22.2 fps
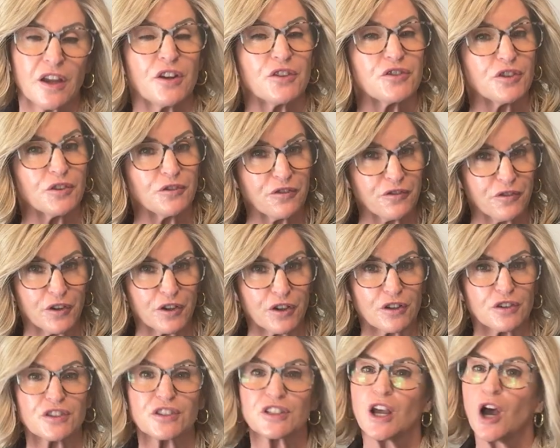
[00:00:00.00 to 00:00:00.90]
So
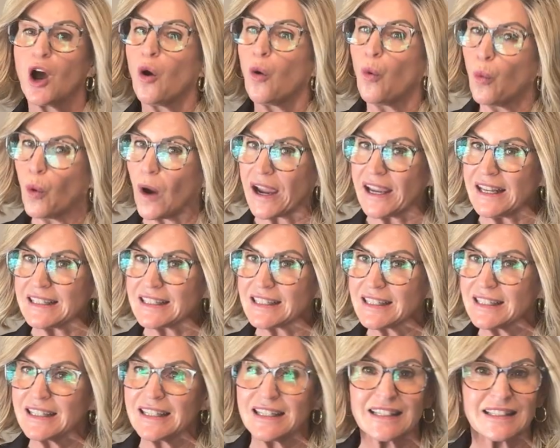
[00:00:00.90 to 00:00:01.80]
first, white
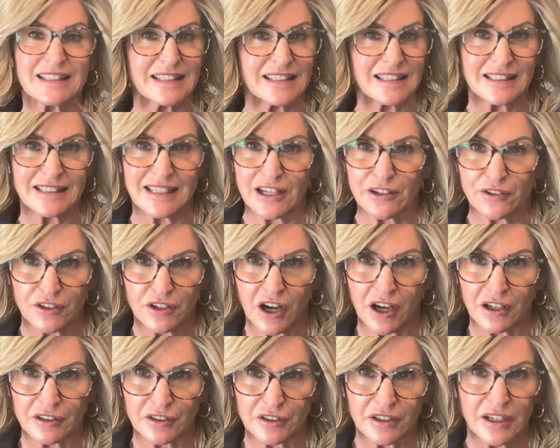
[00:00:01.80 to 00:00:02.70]
is the standard
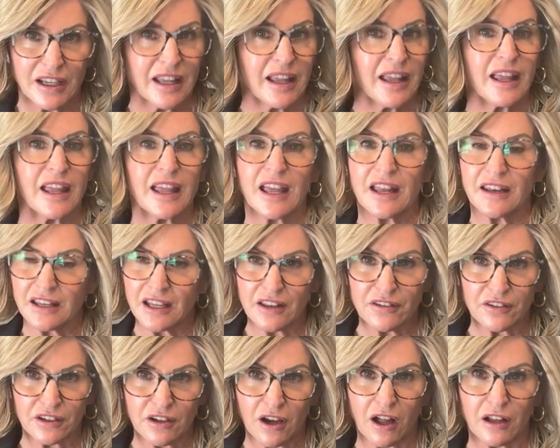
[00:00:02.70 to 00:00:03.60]
color. Any
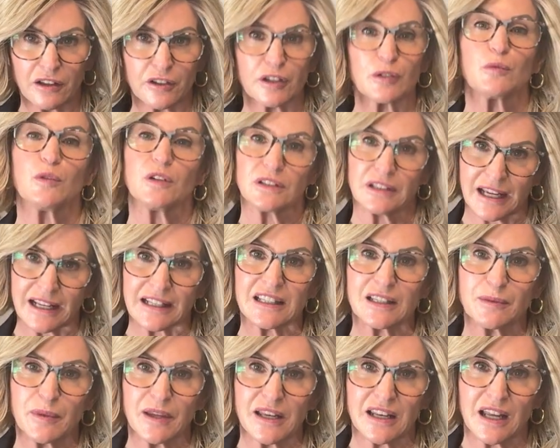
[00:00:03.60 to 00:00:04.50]
other color will
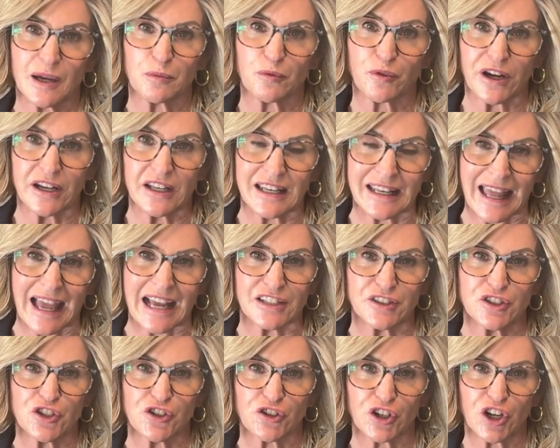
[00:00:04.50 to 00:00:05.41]
likely be an upgrade and add
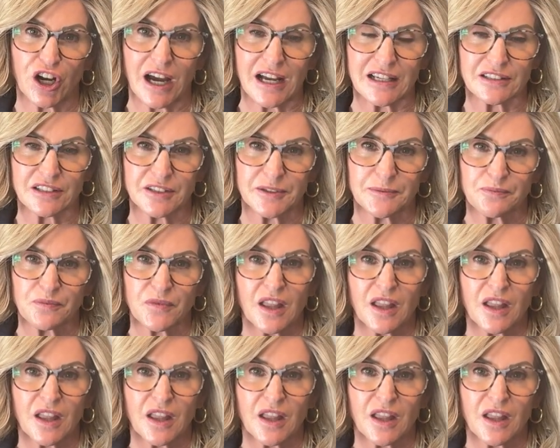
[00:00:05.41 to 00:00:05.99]
to your cost.